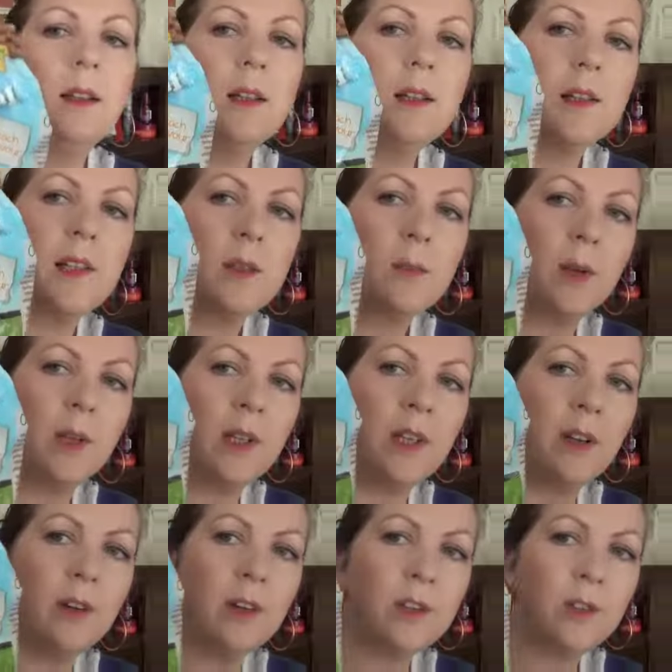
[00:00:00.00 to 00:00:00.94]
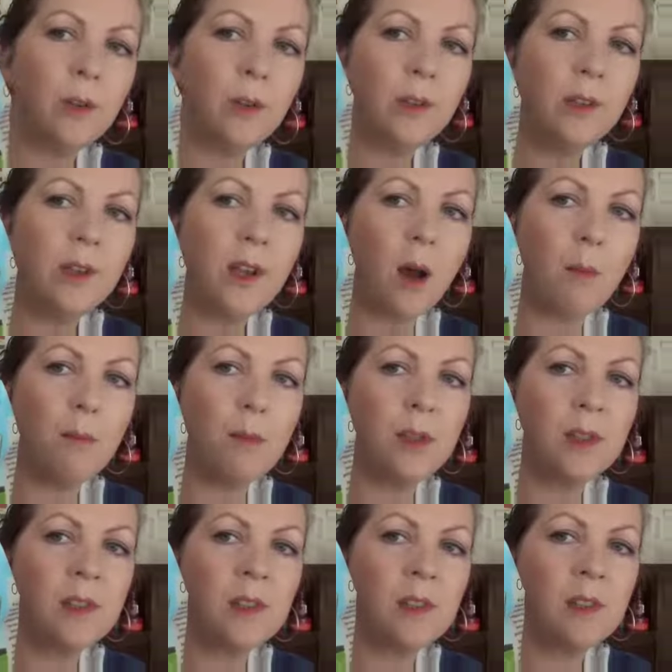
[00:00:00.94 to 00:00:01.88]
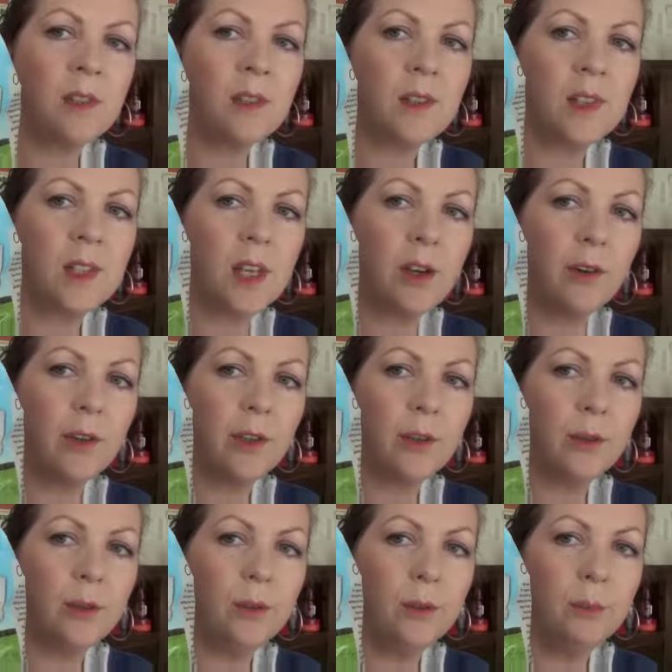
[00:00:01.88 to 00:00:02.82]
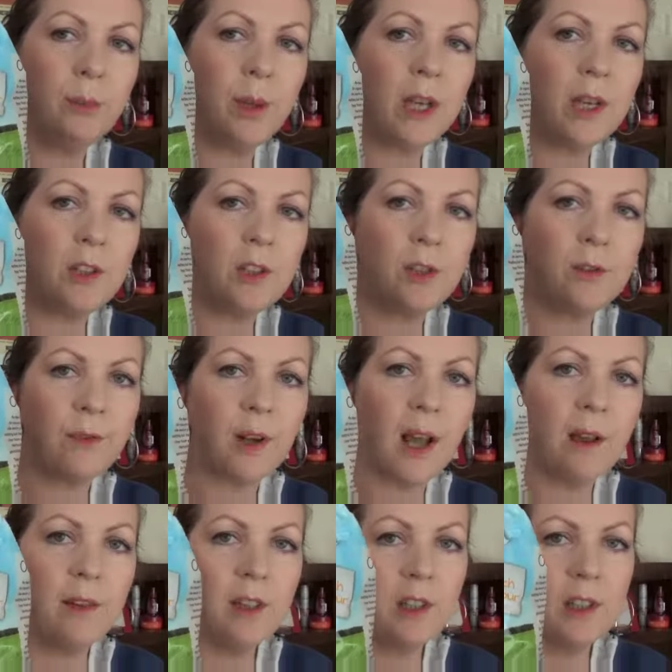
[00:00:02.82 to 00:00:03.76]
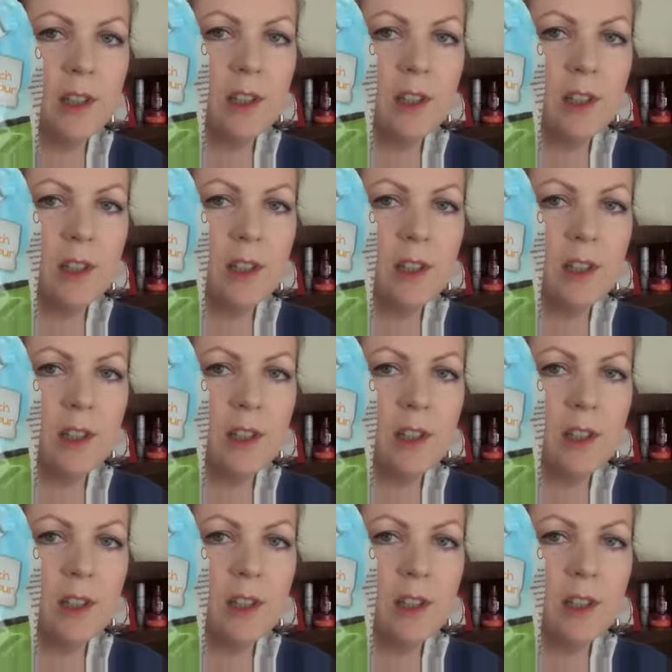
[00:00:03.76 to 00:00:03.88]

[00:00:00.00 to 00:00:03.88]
is this one here. It's called Numbers Cereal, peach flavoured.